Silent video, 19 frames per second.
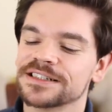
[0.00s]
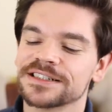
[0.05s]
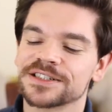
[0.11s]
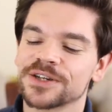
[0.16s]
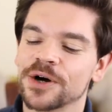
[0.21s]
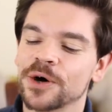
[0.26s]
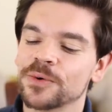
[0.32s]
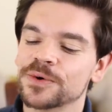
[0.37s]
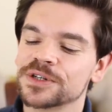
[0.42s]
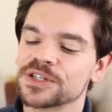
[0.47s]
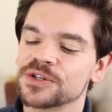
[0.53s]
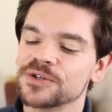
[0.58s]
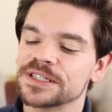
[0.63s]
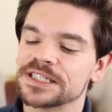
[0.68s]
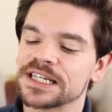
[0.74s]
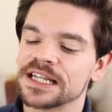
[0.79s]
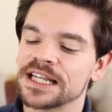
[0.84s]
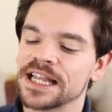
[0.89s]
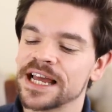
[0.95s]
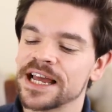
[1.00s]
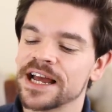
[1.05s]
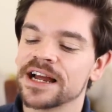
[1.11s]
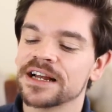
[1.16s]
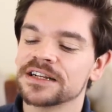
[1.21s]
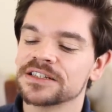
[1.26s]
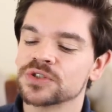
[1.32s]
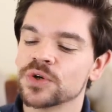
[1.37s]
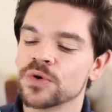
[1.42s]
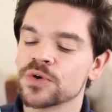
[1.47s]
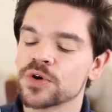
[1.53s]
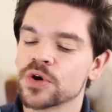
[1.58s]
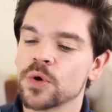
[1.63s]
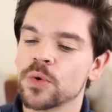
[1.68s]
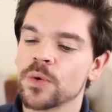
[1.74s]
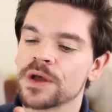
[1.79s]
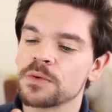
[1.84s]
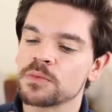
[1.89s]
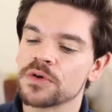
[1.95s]
It's always good to layer. Don't
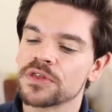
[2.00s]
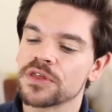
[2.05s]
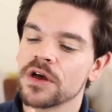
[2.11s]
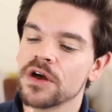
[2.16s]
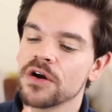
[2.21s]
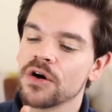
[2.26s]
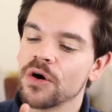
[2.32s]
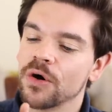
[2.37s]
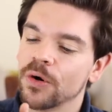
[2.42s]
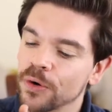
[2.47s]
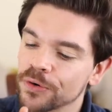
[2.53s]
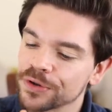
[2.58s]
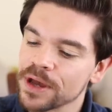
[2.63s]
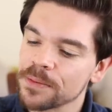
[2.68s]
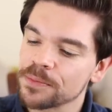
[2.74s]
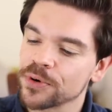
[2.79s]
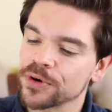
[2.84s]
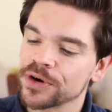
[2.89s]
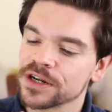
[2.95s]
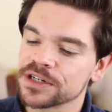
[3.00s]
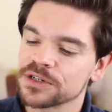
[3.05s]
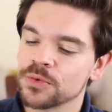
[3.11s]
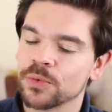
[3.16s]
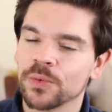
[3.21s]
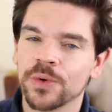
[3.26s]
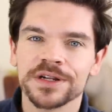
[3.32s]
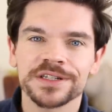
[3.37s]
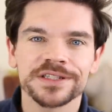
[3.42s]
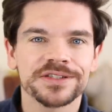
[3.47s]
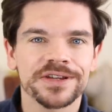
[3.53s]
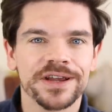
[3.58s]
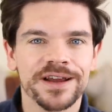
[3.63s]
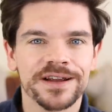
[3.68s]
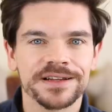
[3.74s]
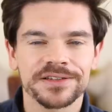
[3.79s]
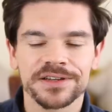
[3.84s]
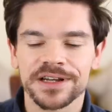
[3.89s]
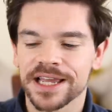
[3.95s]
go in with all that product at once. Your
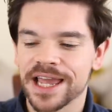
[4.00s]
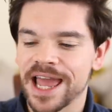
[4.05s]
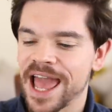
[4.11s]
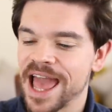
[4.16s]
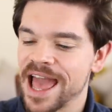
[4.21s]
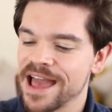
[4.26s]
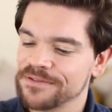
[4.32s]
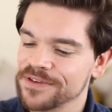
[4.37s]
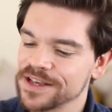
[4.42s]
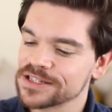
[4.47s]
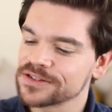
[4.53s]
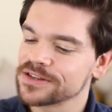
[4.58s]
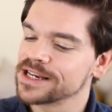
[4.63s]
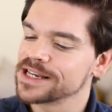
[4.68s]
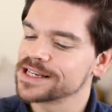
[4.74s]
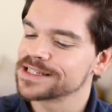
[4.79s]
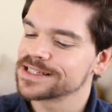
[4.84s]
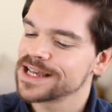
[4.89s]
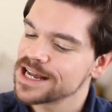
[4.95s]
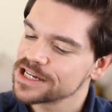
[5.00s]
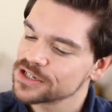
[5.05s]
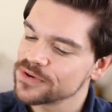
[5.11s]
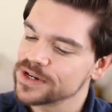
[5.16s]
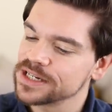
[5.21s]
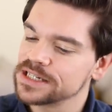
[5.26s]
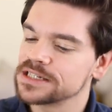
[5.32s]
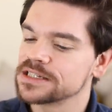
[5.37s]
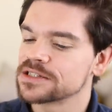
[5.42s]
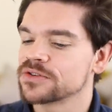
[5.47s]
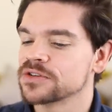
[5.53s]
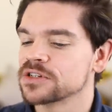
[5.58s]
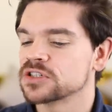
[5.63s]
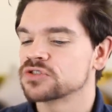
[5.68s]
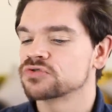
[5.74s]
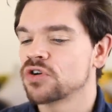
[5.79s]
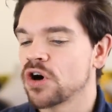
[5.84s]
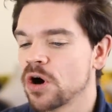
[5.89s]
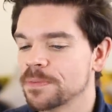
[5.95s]
hair is gonna get heavy, it's gonna get saturated, it's gonna
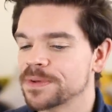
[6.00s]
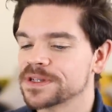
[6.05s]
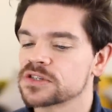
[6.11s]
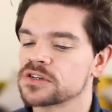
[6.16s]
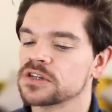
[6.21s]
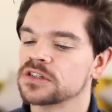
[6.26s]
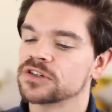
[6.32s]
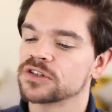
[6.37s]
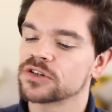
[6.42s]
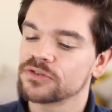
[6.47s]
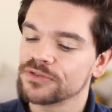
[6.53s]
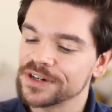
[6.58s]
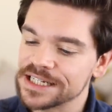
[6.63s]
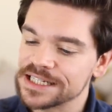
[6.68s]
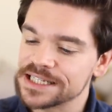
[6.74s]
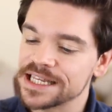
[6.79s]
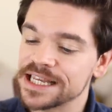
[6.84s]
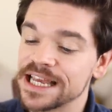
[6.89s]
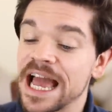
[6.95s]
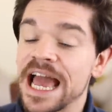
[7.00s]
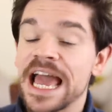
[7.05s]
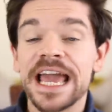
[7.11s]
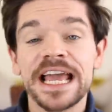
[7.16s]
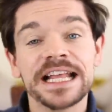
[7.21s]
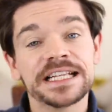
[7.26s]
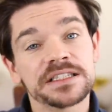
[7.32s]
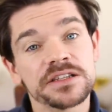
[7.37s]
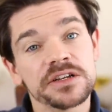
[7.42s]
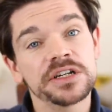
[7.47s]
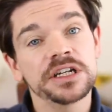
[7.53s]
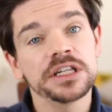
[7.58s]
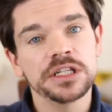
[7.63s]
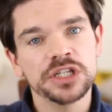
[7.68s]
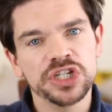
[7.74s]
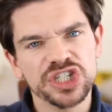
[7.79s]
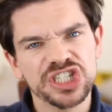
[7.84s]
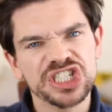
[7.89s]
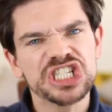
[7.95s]
drop, it's gonna look greasy. It's gonna
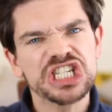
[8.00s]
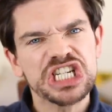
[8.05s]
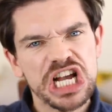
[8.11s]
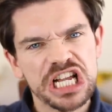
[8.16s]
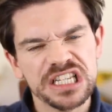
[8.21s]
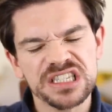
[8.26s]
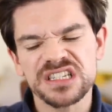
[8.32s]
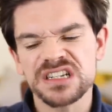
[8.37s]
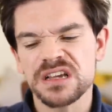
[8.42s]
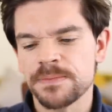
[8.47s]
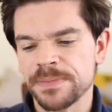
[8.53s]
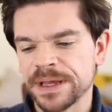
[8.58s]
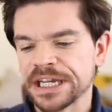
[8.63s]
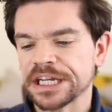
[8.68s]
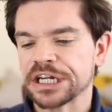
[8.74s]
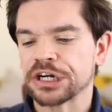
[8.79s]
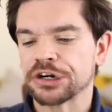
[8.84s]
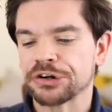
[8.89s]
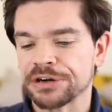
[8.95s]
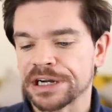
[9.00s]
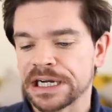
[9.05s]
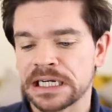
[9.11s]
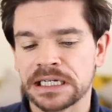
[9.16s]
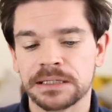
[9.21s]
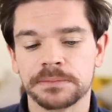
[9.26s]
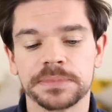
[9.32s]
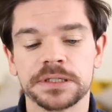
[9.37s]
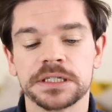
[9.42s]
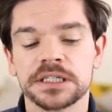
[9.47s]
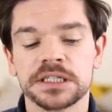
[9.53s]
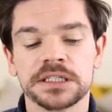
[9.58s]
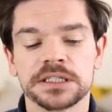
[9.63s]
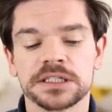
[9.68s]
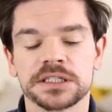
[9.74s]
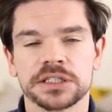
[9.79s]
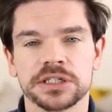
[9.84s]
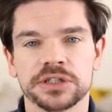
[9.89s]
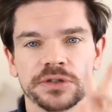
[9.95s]
look just a bit crap.
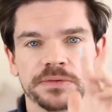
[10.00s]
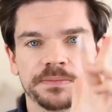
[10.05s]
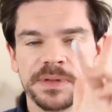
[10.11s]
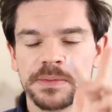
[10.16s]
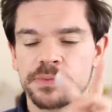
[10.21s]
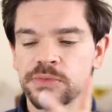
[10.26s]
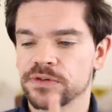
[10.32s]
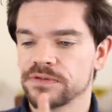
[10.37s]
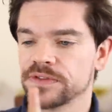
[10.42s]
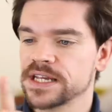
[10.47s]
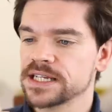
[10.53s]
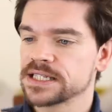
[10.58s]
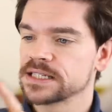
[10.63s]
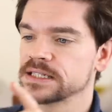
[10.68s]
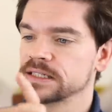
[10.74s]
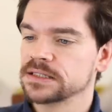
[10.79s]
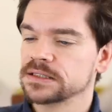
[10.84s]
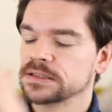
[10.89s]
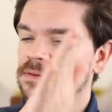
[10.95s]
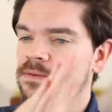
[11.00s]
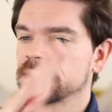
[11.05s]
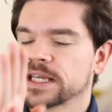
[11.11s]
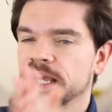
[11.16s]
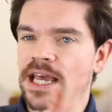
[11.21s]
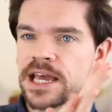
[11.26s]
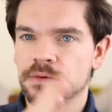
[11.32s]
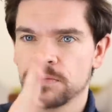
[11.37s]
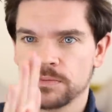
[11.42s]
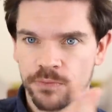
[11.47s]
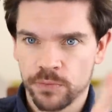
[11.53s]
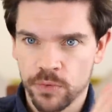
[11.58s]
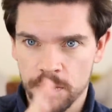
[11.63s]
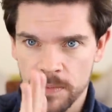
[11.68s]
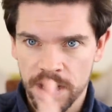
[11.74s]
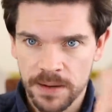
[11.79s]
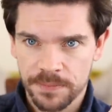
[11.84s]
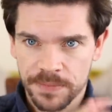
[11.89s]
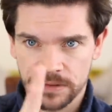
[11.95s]
So a bit more of this. Again,
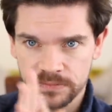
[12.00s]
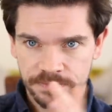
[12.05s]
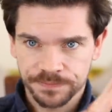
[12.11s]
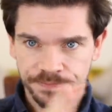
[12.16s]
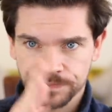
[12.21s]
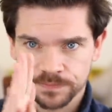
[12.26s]
warm up.